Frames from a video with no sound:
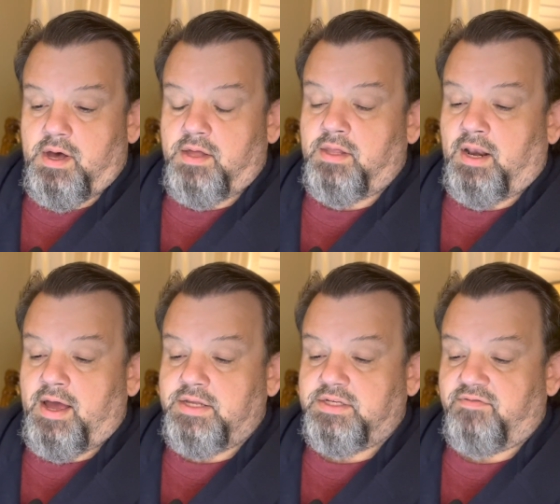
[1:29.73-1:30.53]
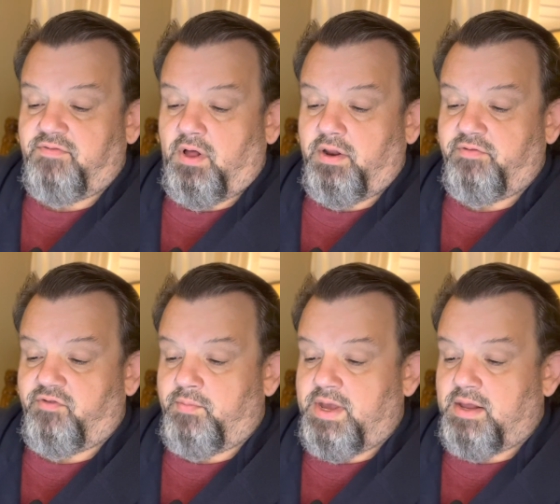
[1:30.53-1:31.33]
The lines have fallen
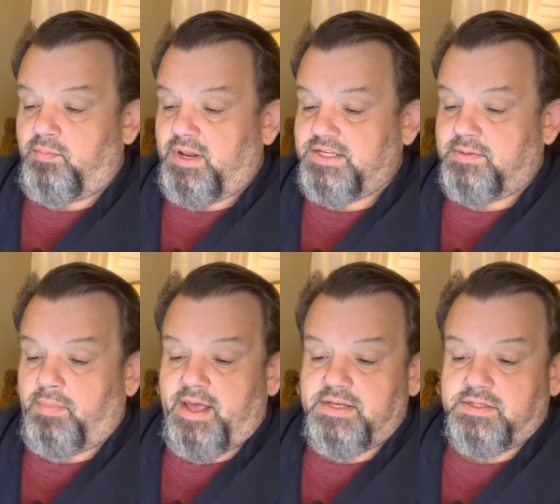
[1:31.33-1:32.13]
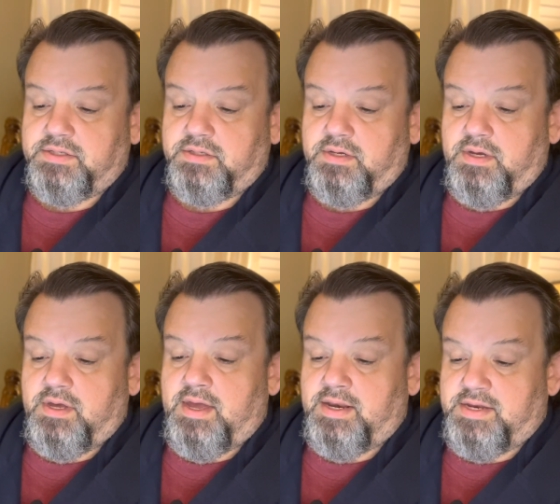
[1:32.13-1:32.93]
for me in pleasant places.
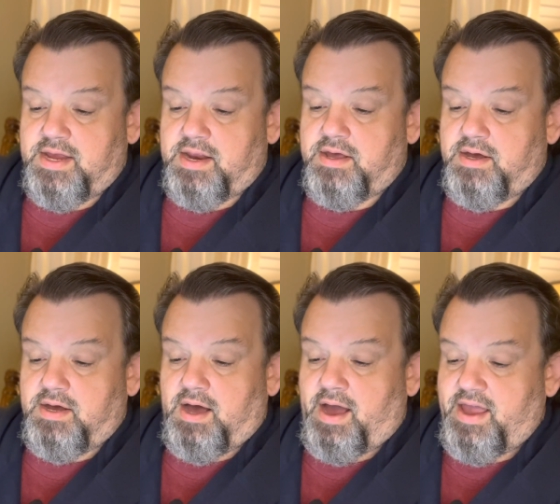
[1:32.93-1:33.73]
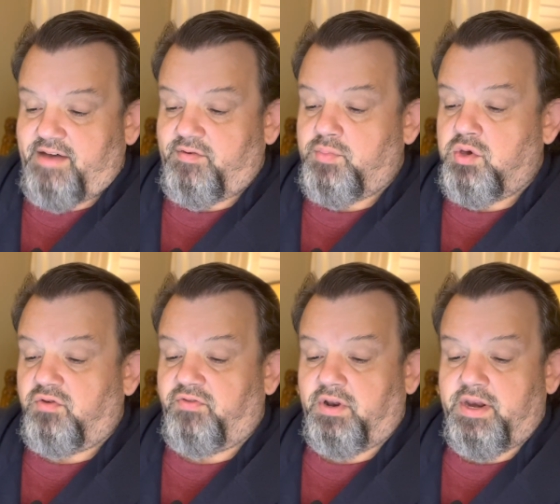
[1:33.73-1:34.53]
Indeed, I have a
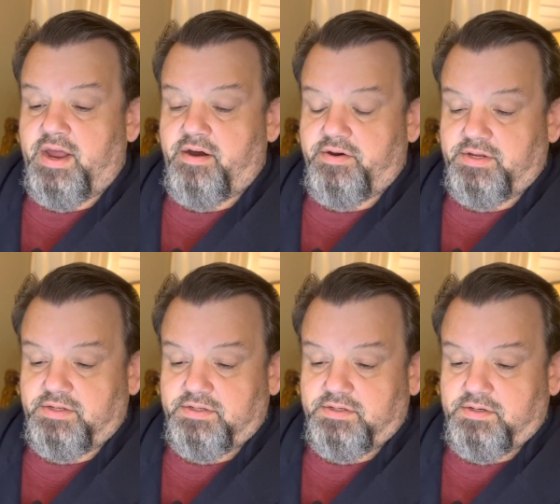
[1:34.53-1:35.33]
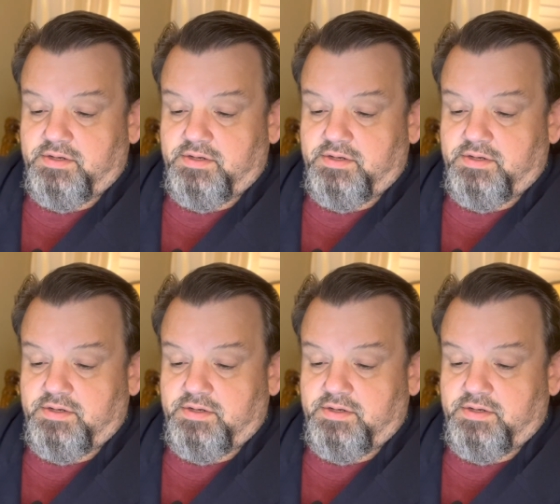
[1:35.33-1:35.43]
beautiful inheritance.